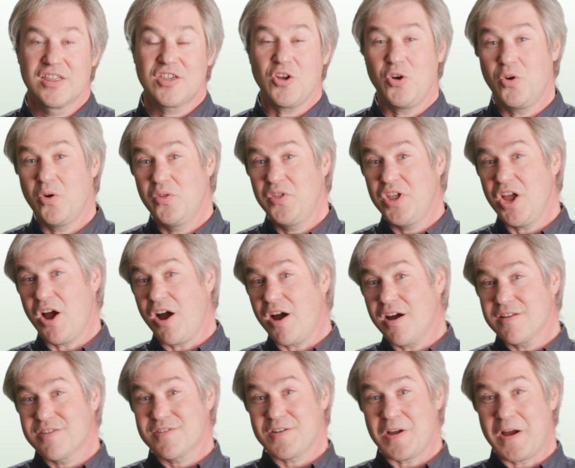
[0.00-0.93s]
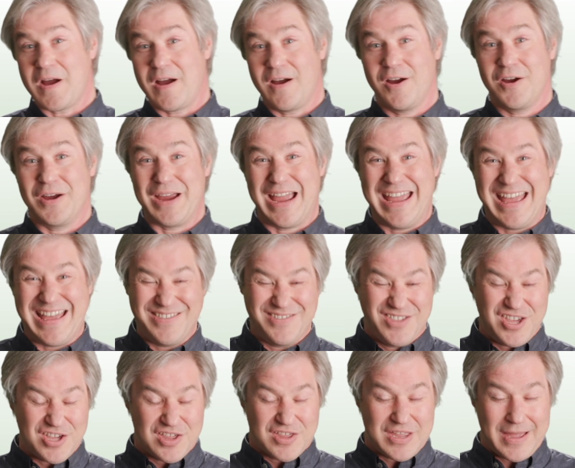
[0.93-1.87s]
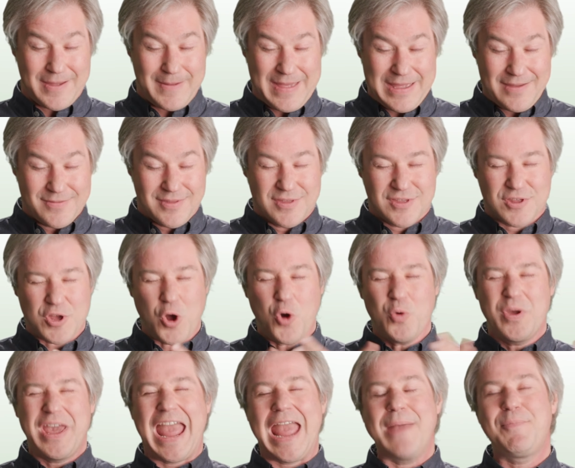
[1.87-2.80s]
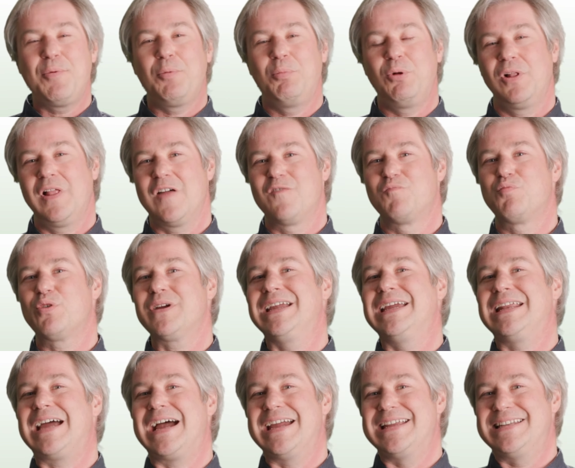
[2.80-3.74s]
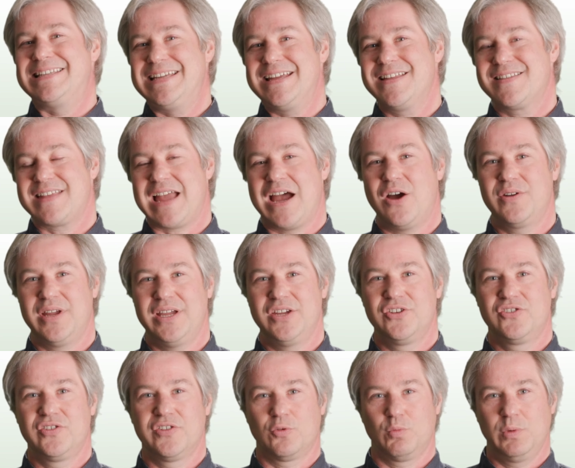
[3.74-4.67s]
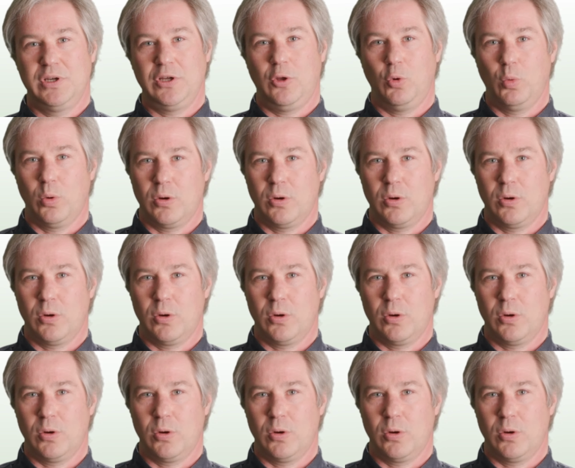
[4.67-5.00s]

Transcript: So the arts are just so capable of bringing ideas out into the real